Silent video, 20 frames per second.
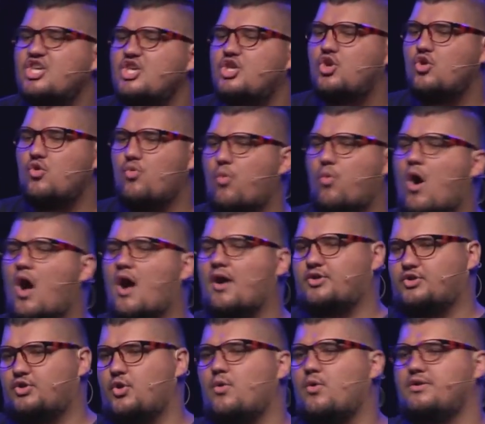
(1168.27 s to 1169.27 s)
you
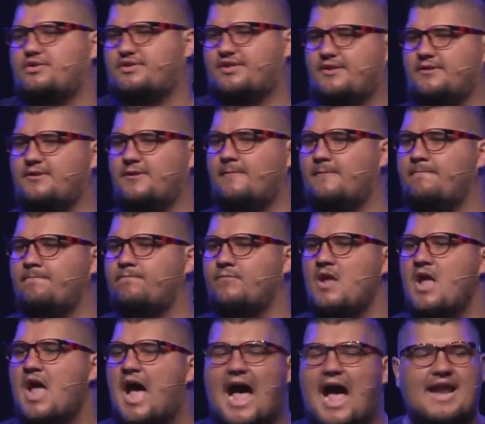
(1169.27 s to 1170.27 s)
walk towards it.
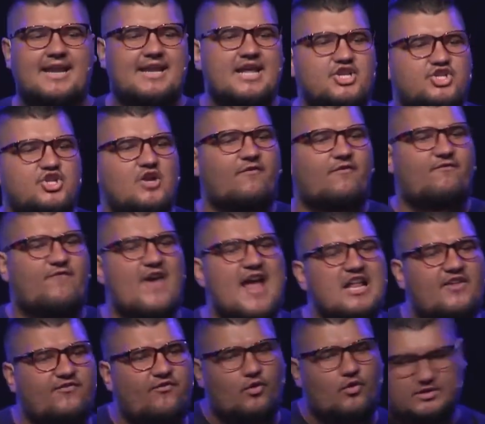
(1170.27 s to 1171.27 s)
I need your faithful